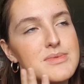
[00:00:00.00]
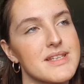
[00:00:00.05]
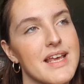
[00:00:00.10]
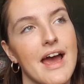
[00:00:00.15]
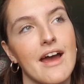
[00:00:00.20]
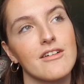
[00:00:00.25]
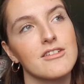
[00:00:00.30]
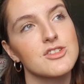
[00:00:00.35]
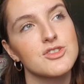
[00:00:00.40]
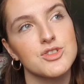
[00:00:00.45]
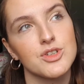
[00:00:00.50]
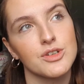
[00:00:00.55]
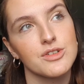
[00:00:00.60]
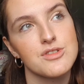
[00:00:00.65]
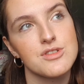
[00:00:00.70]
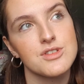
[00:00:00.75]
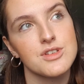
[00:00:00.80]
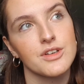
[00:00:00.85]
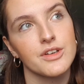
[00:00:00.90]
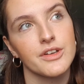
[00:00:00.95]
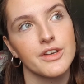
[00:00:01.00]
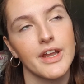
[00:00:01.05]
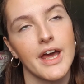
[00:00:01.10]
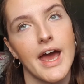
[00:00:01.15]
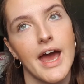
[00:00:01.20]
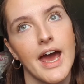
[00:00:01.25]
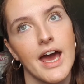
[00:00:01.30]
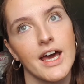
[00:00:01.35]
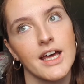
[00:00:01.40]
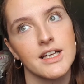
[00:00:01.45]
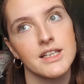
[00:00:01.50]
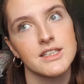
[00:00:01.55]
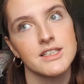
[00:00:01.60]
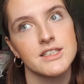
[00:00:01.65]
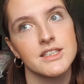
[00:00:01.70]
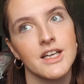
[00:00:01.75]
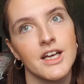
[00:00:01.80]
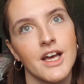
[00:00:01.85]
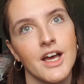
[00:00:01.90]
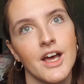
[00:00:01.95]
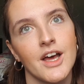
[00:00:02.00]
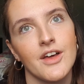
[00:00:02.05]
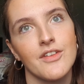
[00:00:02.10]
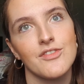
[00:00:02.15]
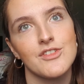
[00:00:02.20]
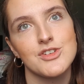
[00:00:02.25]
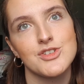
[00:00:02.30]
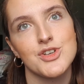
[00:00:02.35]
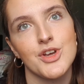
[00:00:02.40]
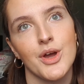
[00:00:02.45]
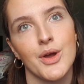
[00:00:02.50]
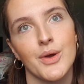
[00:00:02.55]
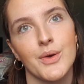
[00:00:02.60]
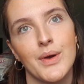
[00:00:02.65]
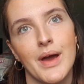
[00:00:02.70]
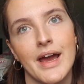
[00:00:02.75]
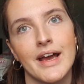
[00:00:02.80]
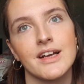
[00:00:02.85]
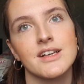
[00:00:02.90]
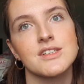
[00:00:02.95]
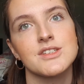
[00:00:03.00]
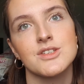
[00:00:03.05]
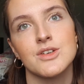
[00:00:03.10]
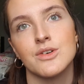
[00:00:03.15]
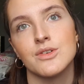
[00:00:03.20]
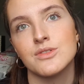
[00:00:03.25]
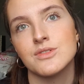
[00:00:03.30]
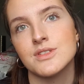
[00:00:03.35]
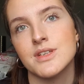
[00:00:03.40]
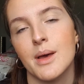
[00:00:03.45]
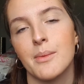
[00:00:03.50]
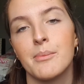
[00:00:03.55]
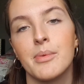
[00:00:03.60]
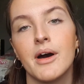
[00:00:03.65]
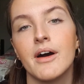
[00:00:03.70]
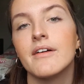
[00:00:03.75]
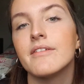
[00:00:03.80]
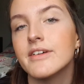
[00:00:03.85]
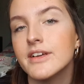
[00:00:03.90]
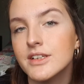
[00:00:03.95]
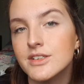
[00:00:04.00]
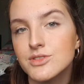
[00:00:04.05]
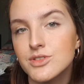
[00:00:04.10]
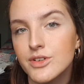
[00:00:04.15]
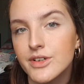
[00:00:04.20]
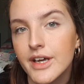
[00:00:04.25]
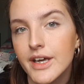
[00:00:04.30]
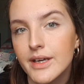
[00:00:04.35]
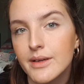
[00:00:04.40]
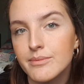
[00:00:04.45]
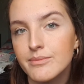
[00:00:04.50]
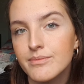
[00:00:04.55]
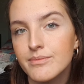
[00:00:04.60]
Aaron Johnson and the show Angus Thongs and Perfect Snogging,